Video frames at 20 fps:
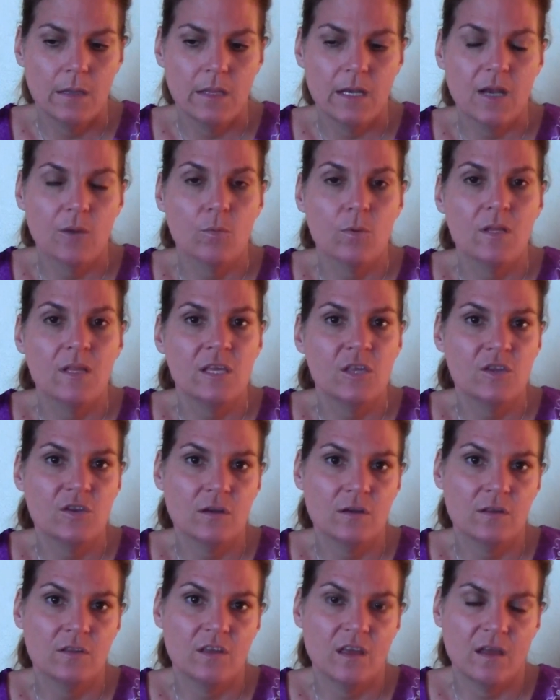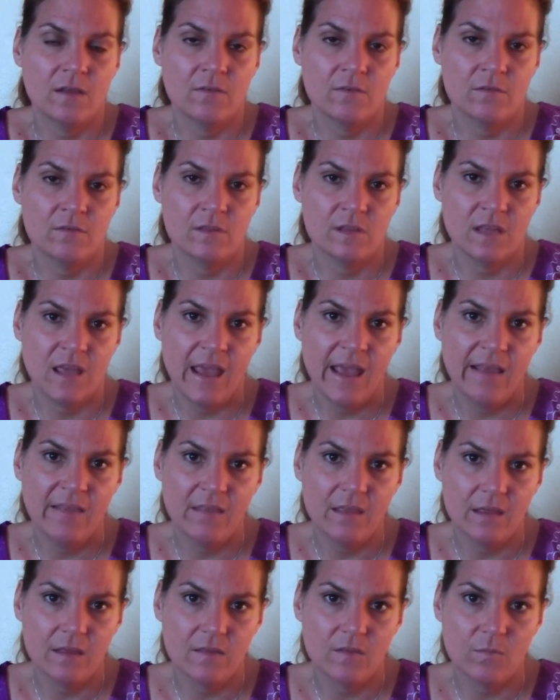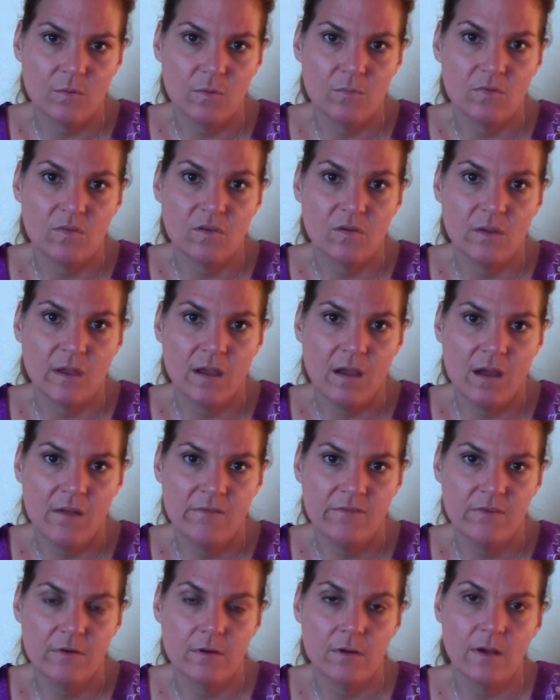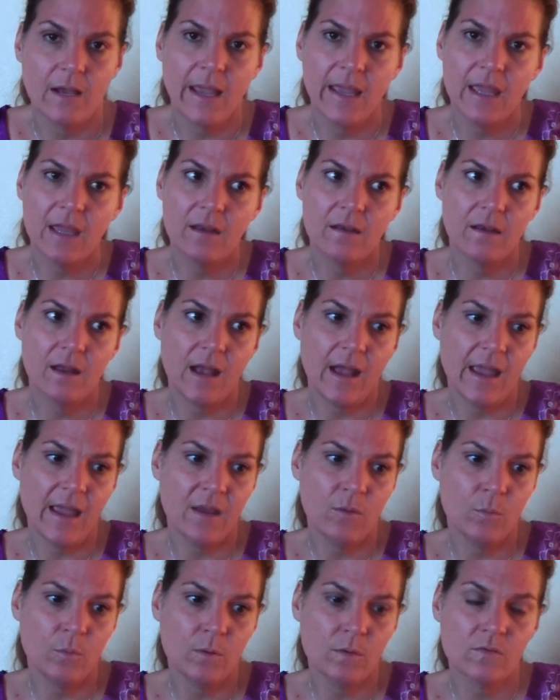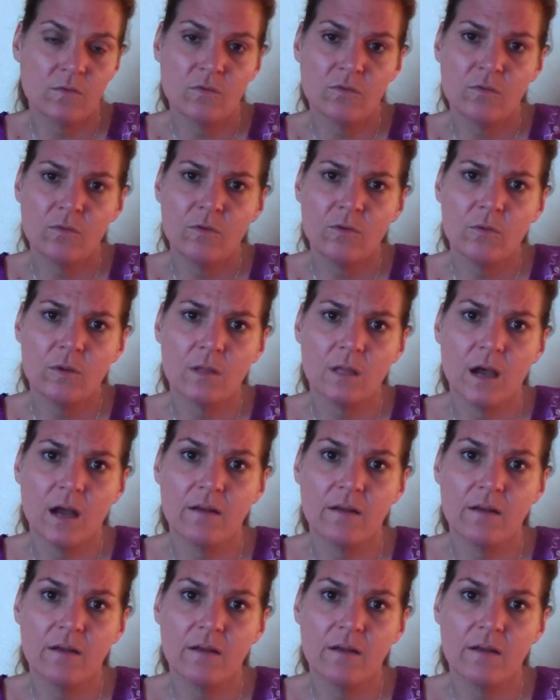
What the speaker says: that I really started to understand this, what was going on for her. I had worked through a